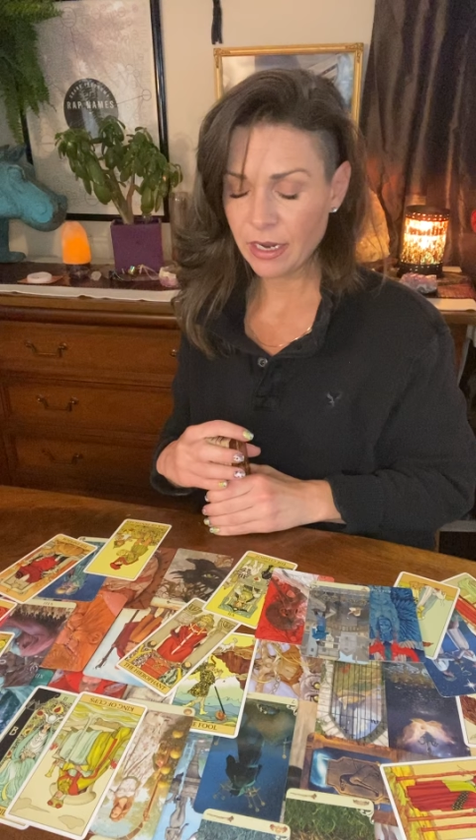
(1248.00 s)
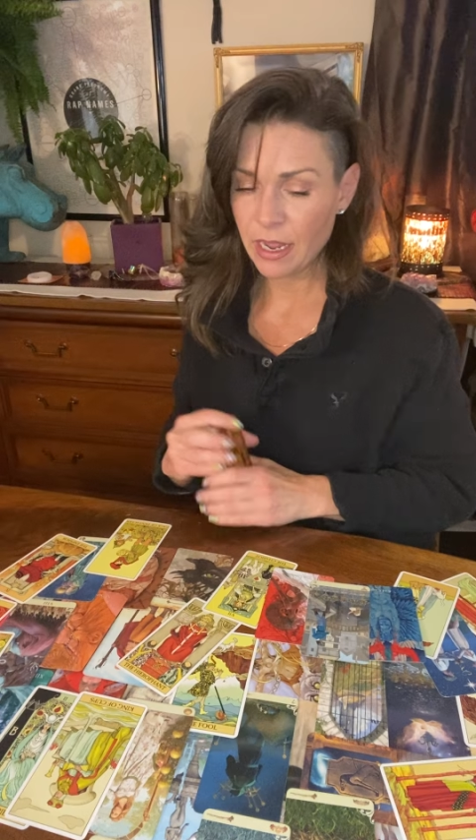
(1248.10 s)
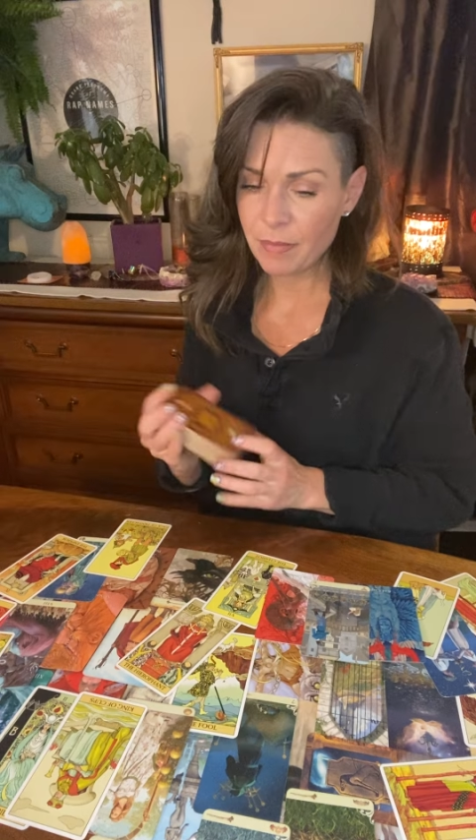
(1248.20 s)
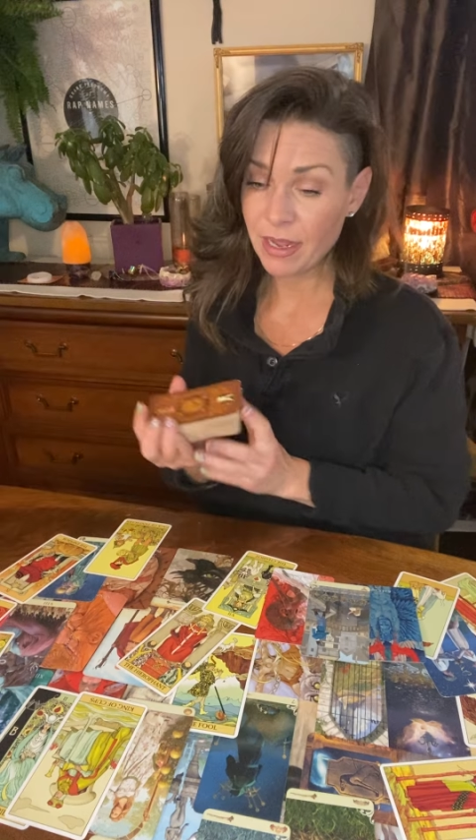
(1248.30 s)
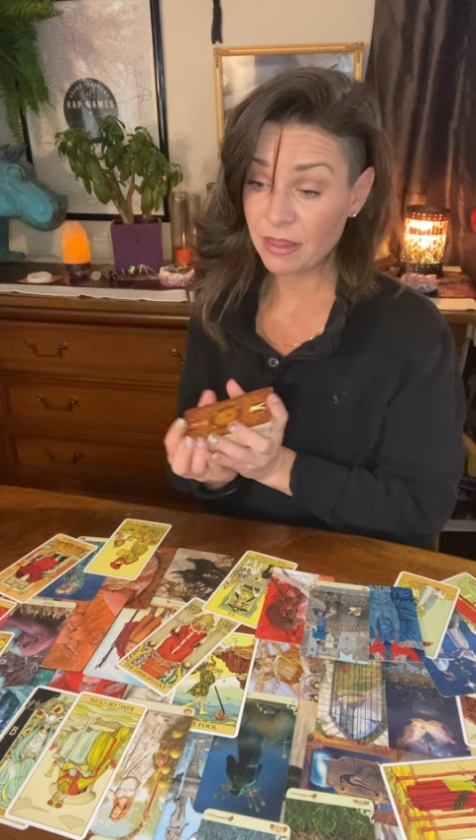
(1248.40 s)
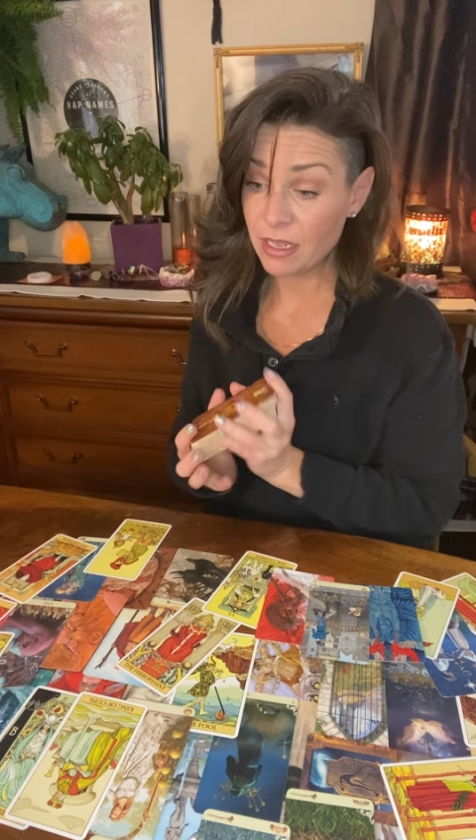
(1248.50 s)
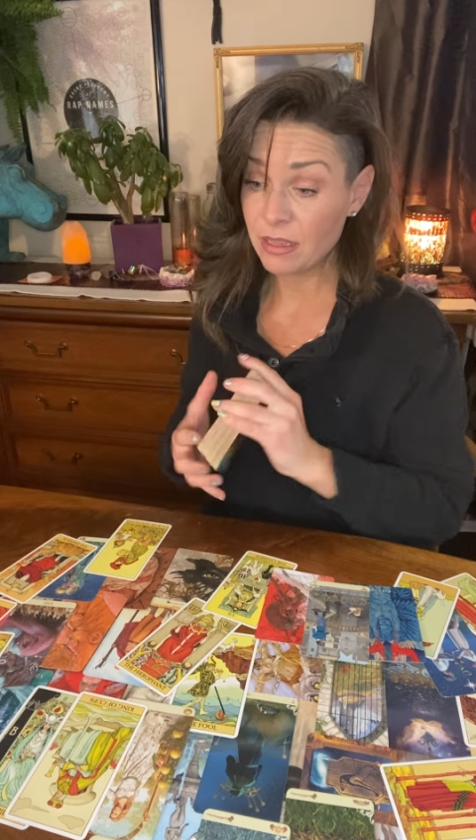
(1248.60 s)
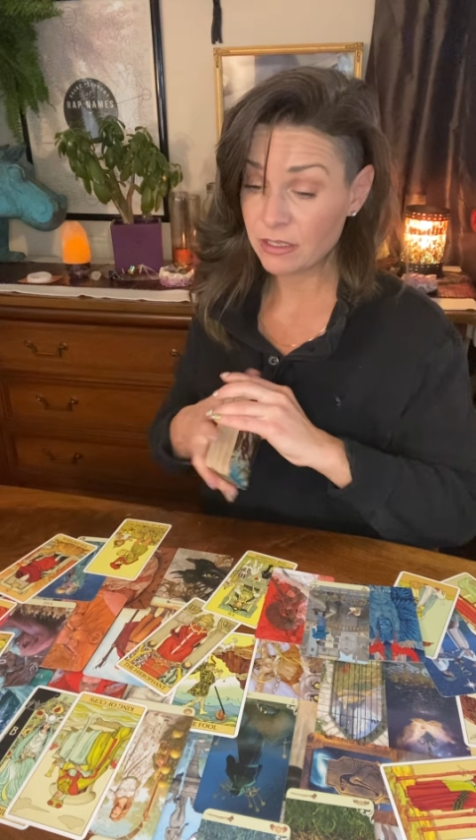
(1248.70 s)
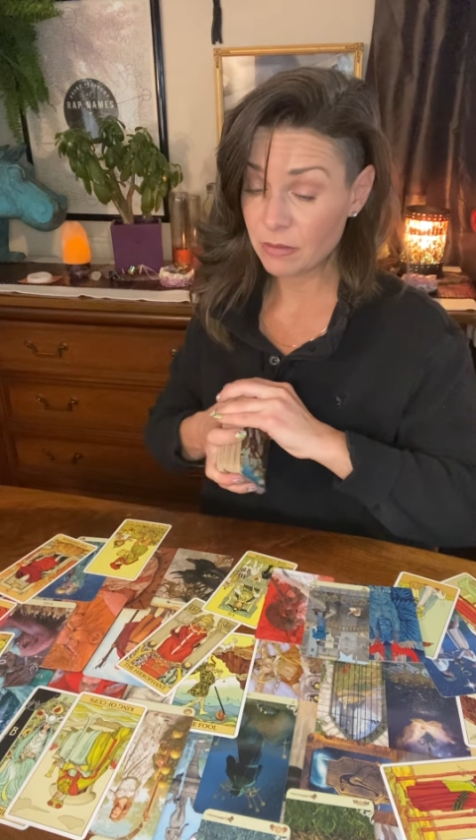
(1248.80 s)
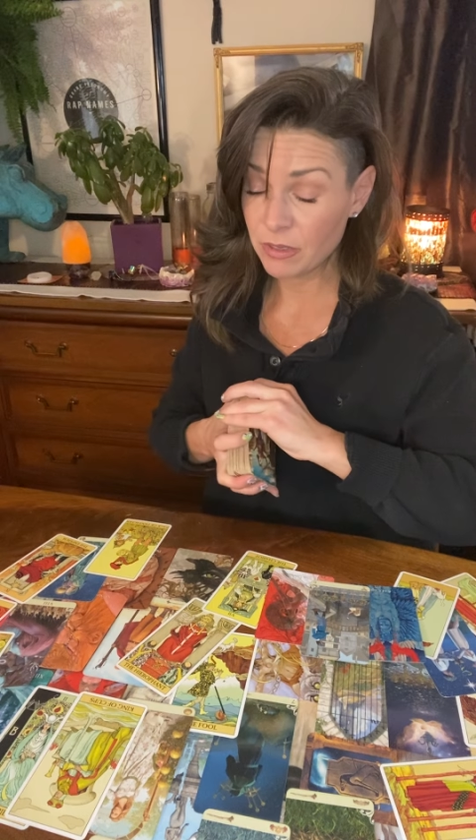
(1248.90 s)
I think
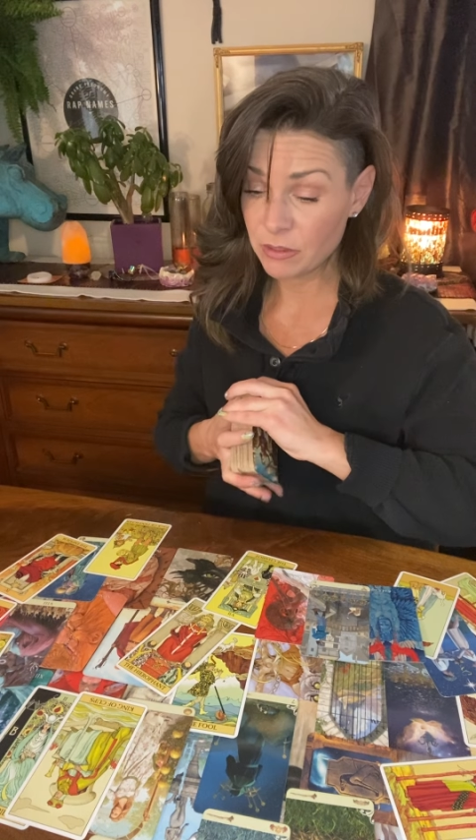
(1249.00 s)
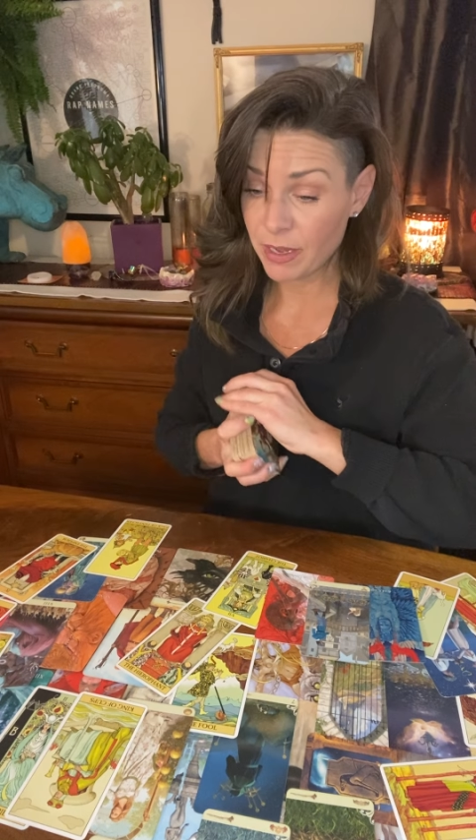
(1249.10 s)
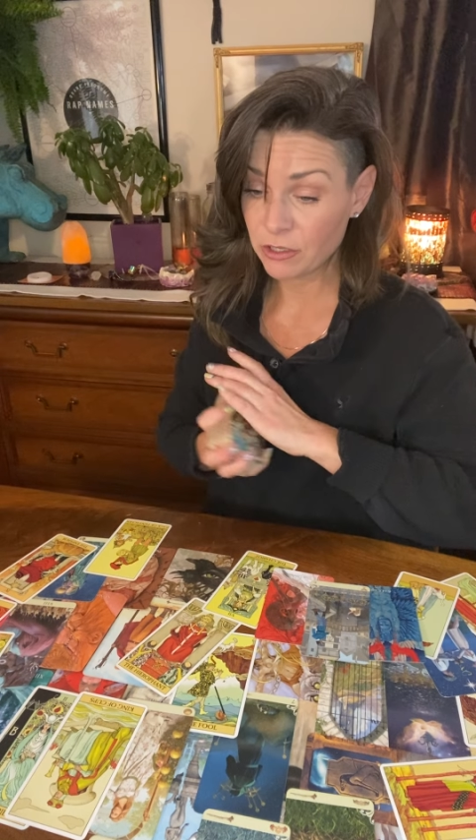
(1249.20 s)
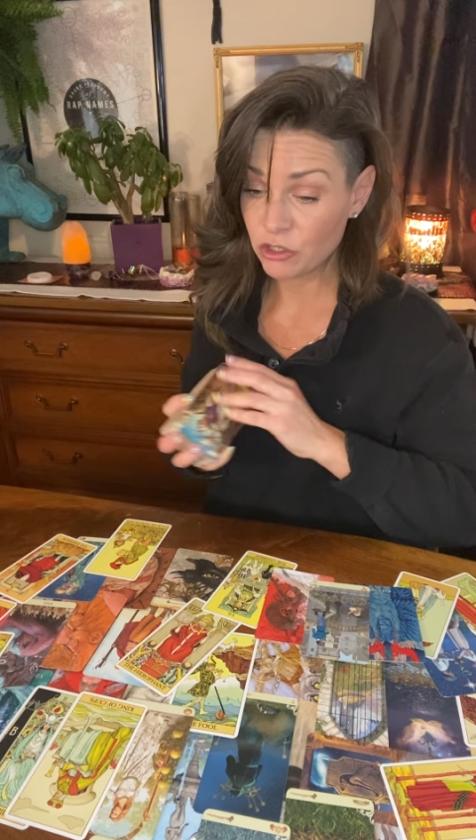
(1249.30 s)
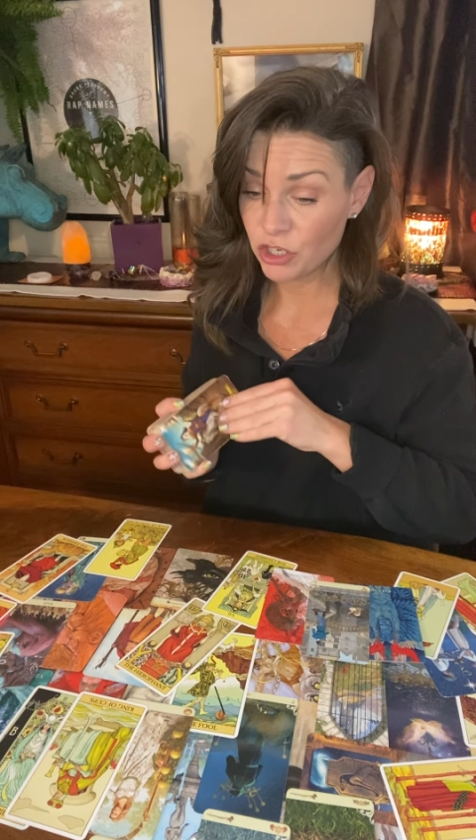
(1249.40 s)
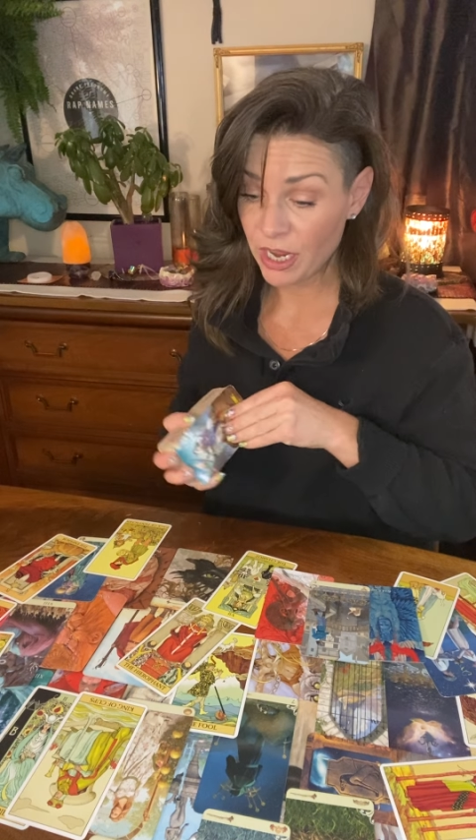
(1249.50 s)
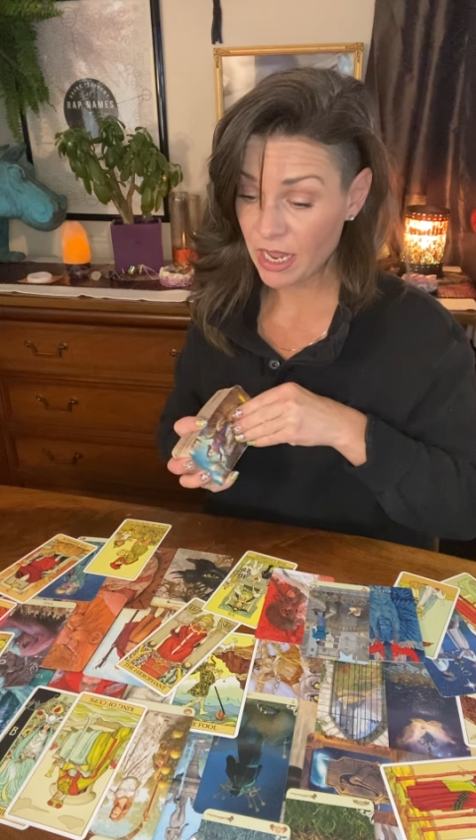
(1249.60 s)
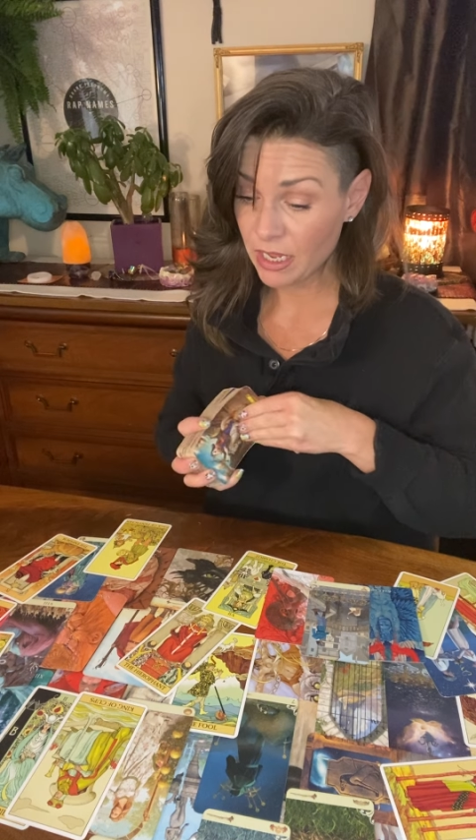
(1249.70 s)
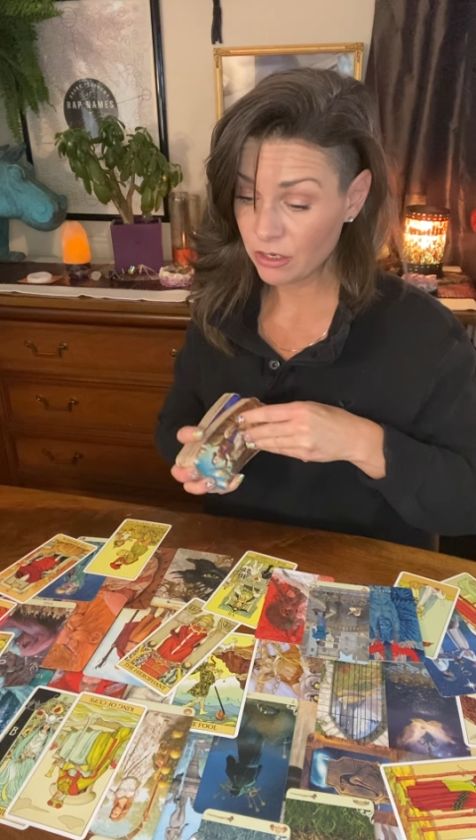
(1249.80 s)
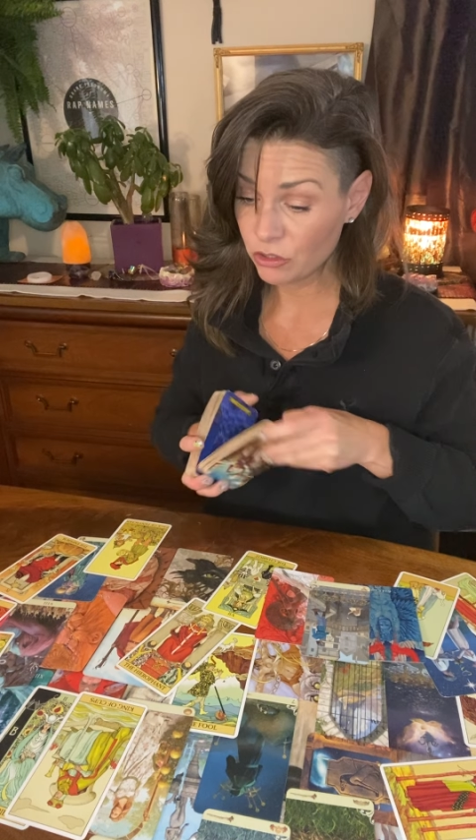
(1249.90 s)
that something's about to
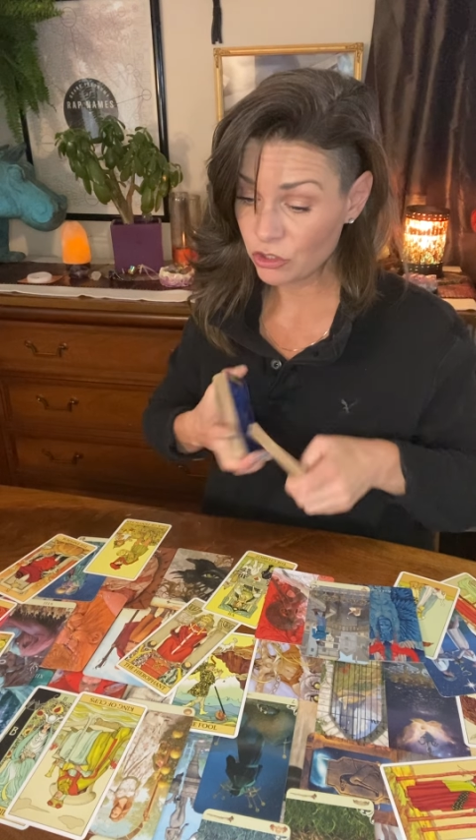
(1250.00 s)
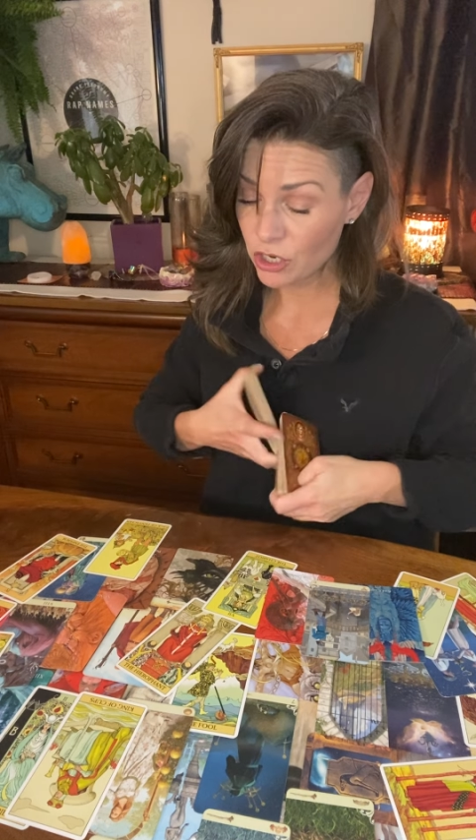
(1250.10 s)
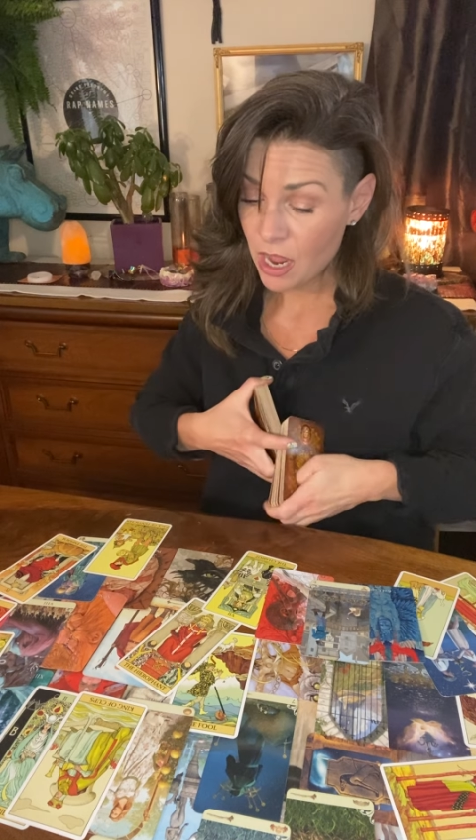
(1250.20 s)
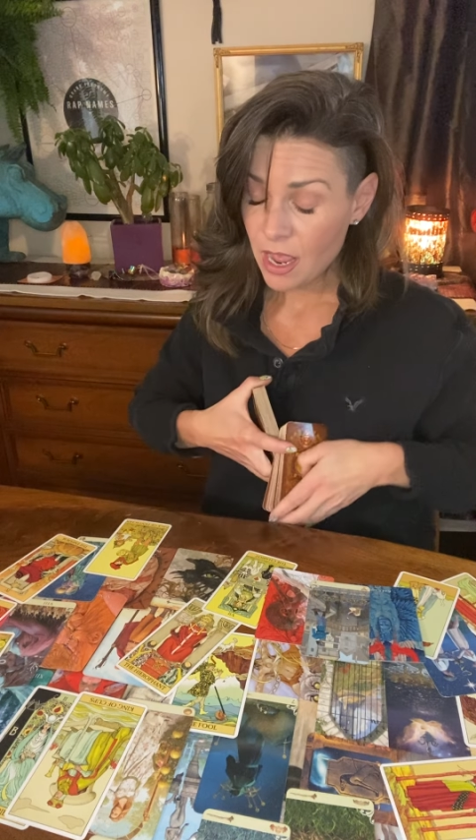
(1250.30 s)
change.